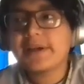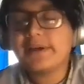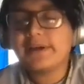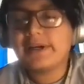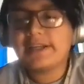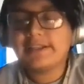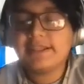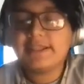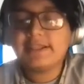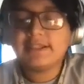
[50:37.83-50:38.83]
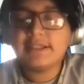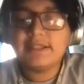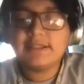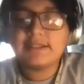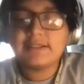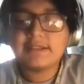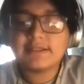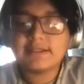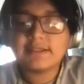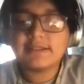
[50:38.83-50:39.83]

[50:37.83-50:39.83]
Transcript: I think it's